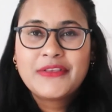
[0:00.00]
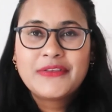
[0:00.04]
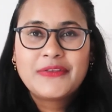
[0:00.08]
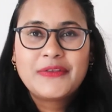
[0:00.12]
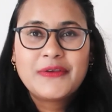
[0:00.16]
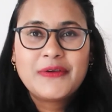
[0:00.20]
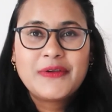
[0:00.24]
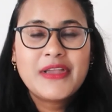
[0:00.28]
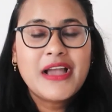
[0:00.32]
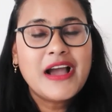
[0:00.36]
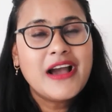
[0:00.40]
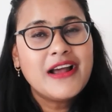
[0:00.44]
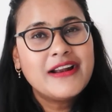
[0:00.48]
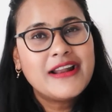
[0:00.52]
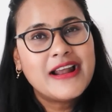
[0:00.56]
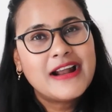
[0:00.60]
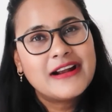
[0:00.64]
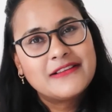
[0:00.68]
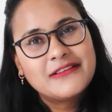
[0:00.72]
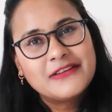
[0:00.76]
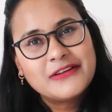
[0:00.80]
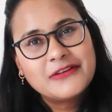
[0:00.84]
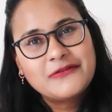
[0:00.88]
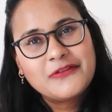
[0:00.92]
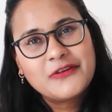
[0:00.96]
So yeah,
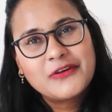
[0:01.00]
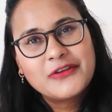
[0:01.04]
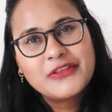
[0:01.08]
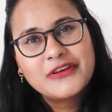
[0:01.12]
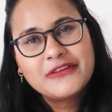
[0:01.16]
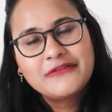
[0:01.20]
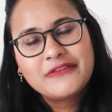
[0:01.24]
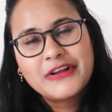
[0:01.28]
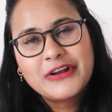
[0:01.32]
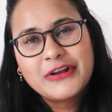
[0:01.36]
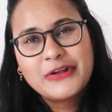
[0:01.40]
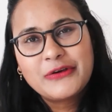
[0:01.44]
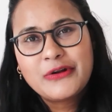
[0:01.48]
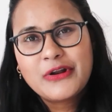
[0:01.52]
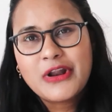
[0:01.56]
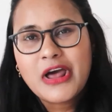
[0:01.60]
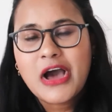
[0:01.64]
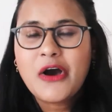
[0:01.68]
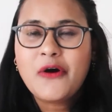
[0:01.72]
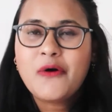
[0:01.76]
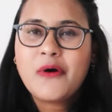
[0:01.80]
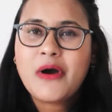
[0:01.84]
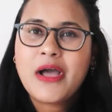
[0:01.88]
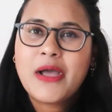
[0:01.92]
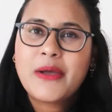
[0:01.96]
that's it for the video.
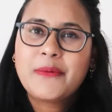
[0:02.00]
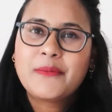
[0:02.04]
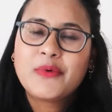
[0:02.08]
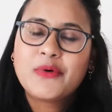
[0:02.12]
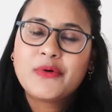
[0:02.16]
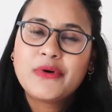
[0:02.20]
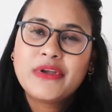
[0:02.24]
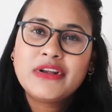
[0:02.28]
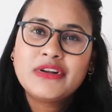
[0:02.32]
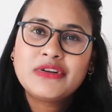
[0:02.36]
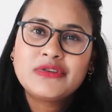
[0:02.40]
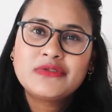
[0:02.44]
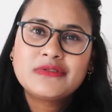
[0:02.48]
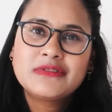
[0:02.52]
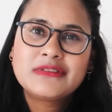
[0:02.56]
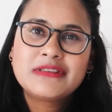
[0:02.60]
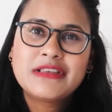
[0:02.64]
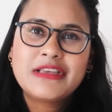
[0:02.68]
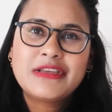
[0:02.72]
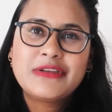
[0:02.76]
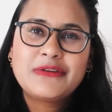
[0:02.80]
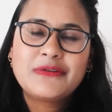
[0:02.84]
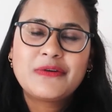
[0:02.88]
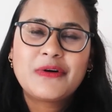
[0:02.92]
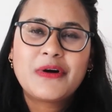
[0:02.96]
Now I'm going to
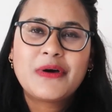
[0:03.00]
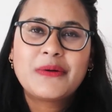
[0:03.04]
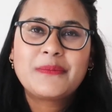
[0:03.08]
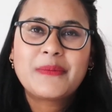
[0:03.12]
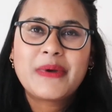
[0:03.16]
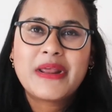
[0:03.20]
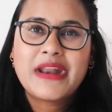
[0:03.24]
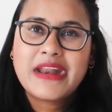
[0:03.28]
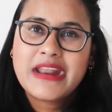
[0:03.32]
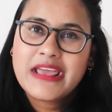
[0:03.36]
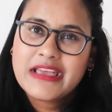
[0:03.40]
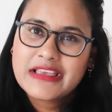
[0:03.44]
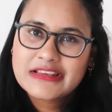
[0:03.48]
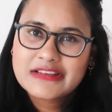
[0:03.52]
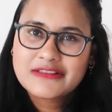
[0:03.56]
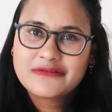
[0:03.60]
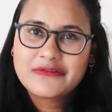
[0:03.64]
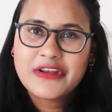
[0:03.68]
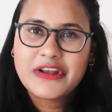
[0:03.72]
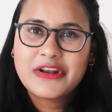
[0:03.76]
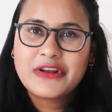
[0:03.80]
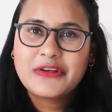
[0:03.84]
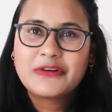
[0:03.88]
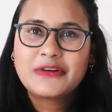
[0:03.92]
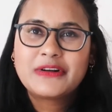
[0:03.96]
see you on my next
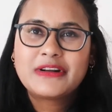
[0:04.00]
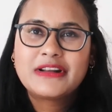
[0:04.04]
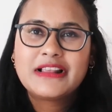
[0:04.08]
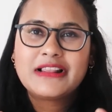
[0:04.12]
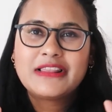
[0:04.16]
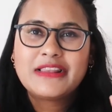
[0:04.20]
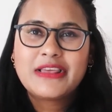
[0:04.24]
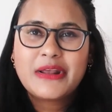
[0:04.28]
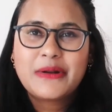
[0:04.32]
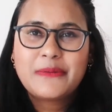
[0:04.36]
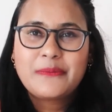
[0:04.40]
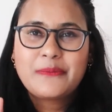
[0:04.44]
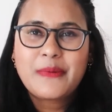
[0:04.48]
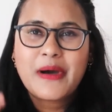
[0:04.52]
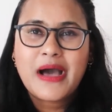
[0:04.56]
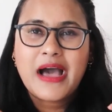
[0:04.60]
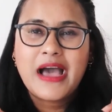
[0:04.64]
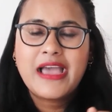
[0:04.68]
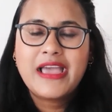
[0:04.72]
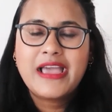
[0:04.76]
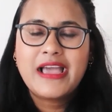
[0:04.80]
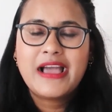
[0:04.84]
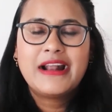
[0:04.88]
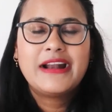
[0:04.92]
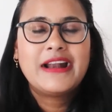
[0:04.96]
video. Till then,
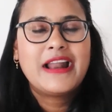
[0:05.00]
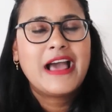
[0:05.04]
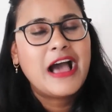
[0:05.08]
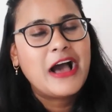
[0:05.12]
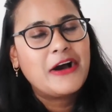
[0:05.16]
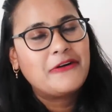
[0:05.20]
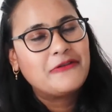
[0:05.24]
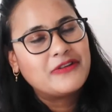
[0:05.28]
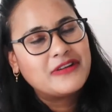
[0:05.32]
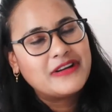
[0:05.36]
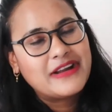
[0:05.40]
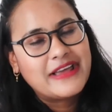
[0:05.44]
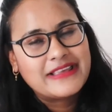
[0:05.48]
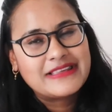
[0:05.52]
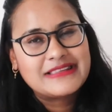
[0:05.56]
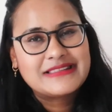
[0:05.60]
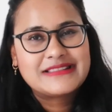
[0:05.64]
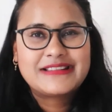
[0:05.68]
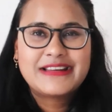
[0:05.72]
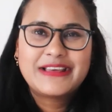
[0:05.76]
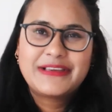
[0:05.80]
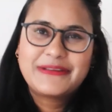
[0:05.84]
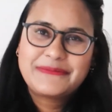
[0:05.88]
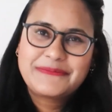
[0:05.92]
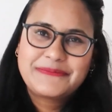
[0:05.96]
bye and have a nice day.